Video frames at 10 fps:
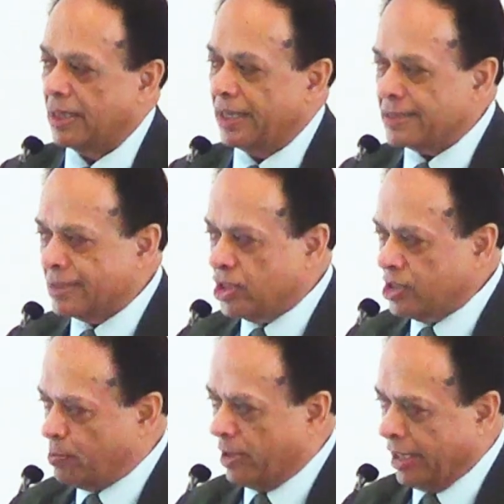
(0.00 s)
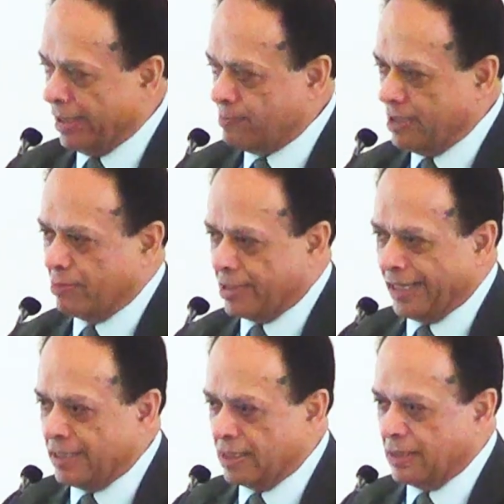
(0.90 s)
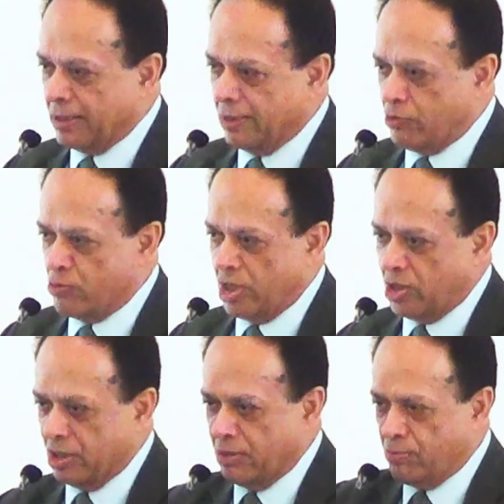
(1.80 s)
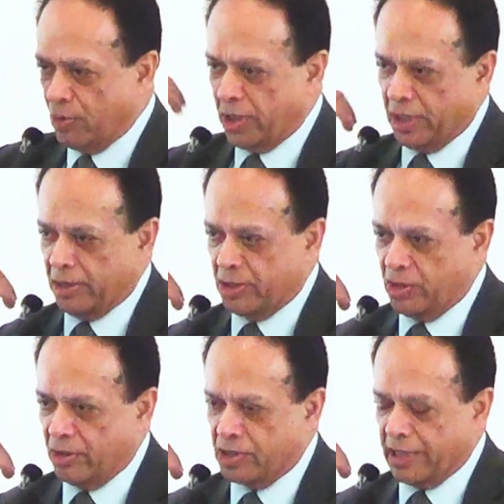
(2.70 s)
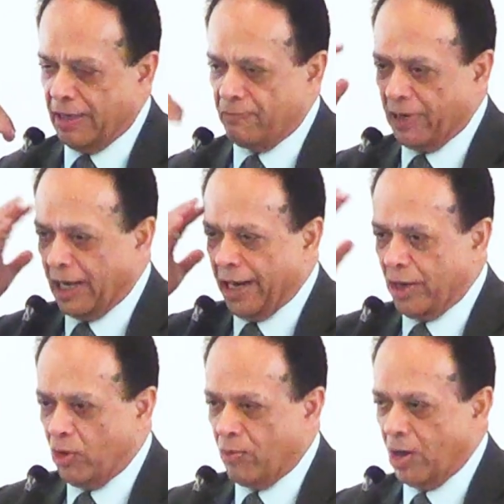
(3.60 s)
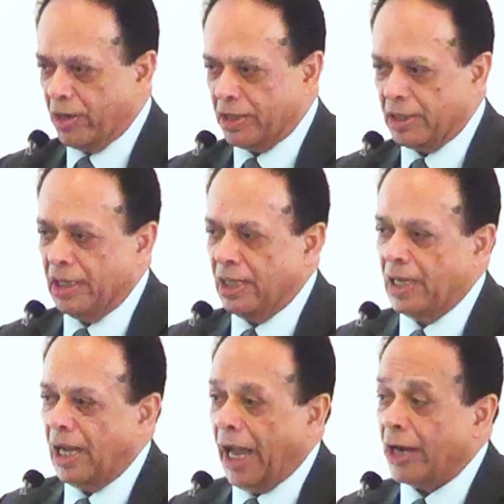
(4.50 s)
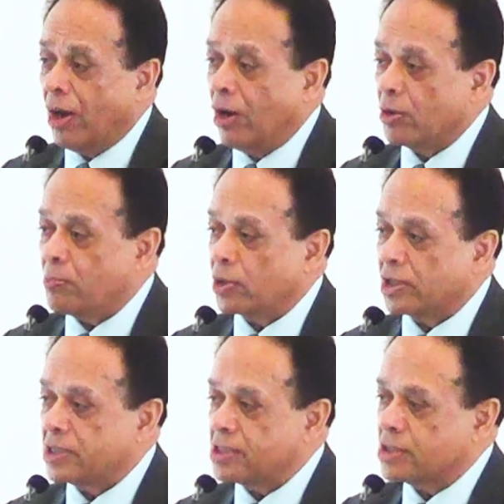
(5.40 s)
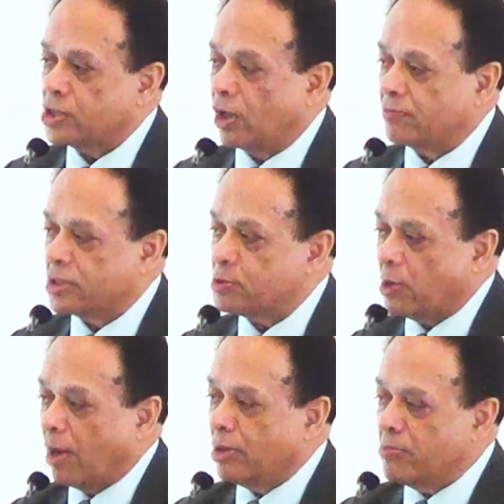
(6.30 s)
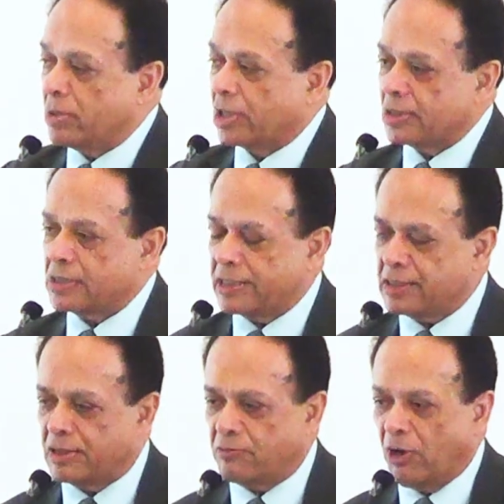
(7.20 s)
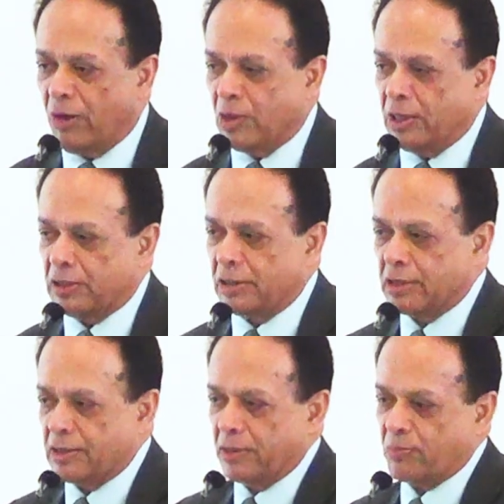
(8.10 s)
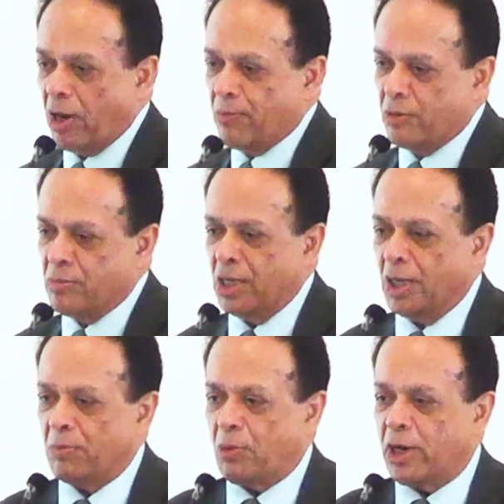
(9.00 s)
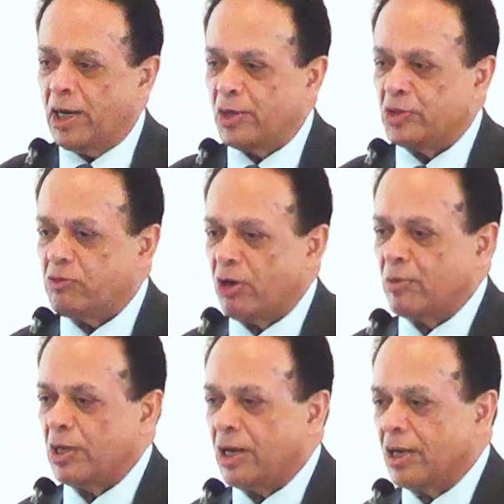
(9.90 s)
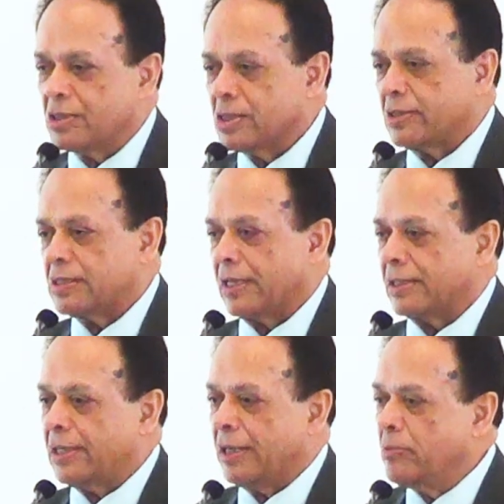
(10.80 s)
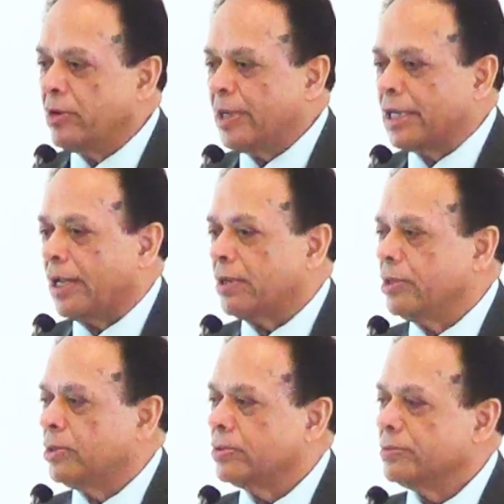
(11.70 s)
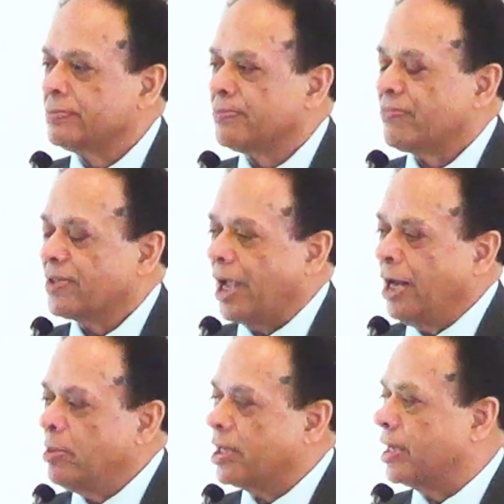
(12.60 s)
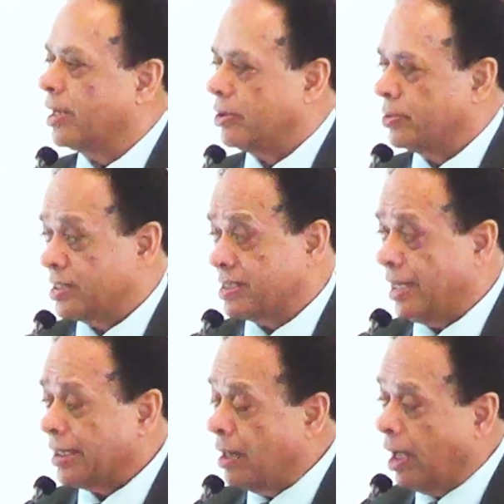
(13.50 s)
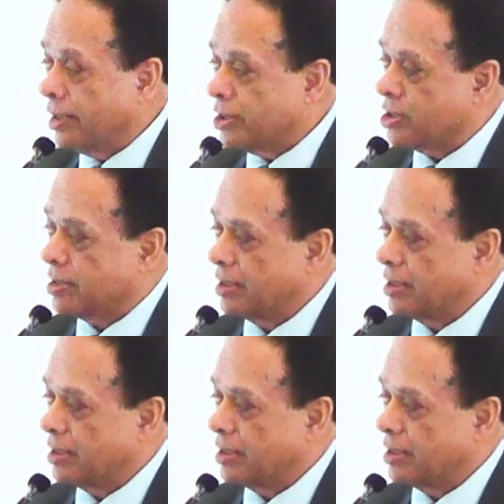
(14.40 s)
Is it just picking up some data, information, putting it into yourself, and I know about it? I know how to put this, solve this problem because this is the formula, this is the problem. Put it into the formula, answer is there. That everybody can do. Anybody can do. Is that knowledge?